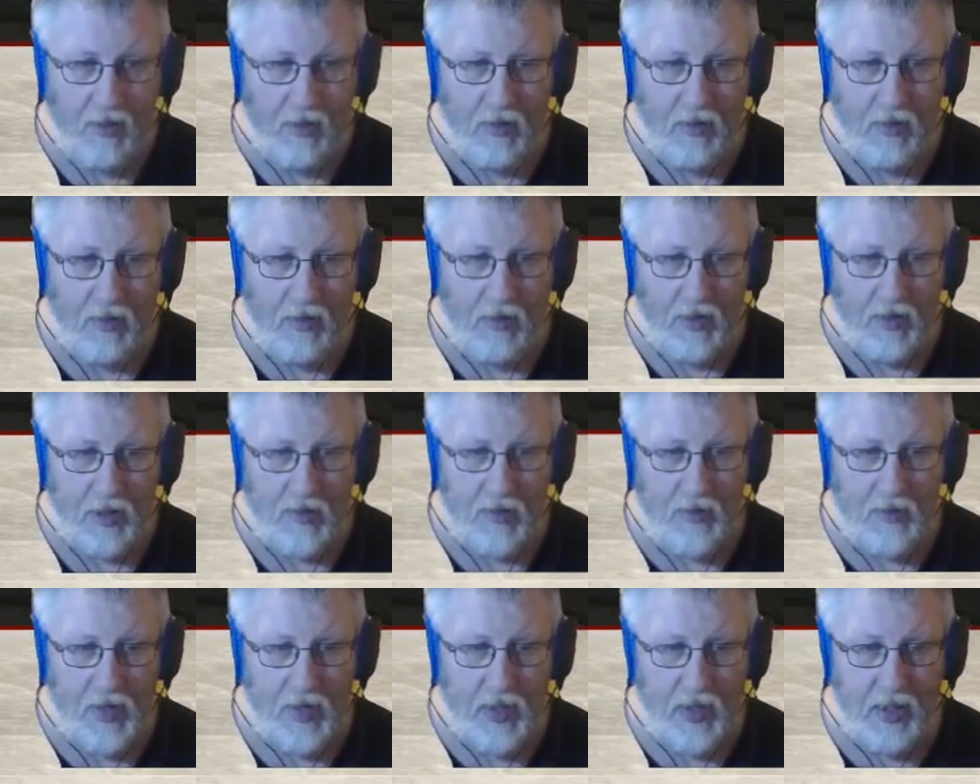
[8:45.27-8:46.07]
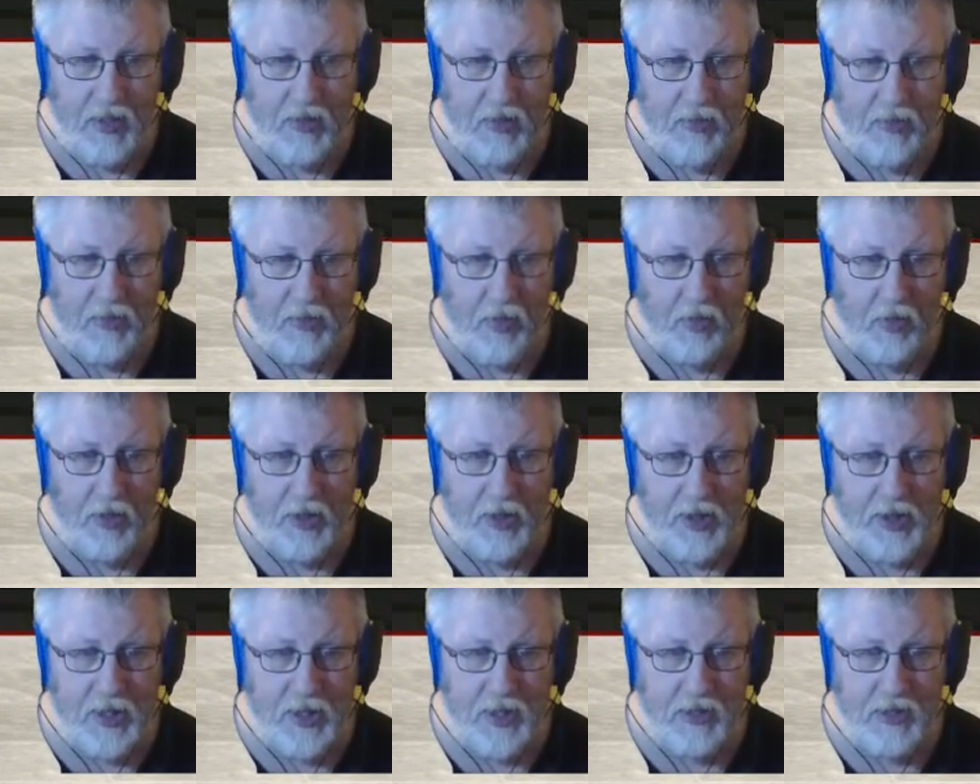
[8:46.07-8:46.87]
Just make your
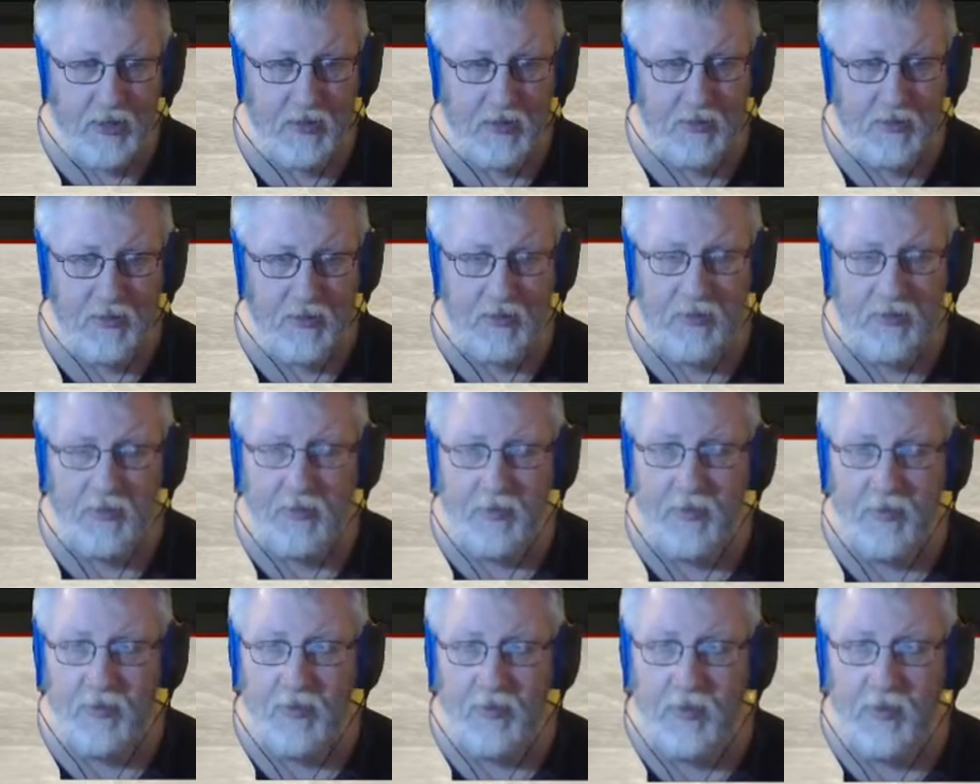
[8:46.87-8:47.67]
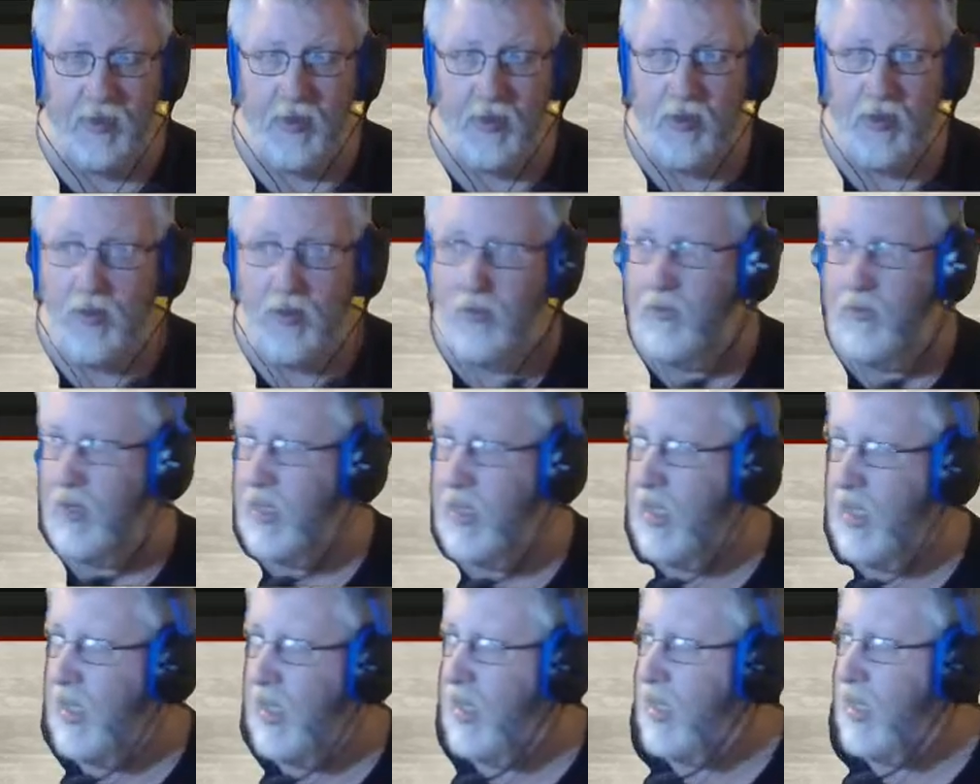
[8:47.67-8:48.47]
apologies.
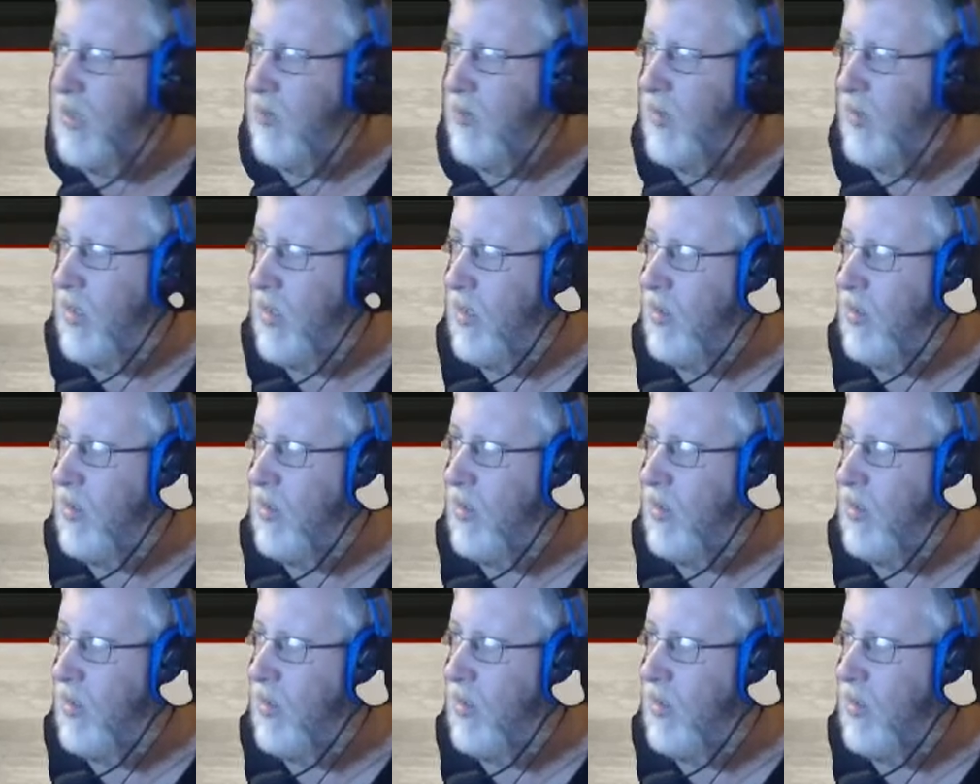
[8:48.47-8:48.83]
Right, anyway.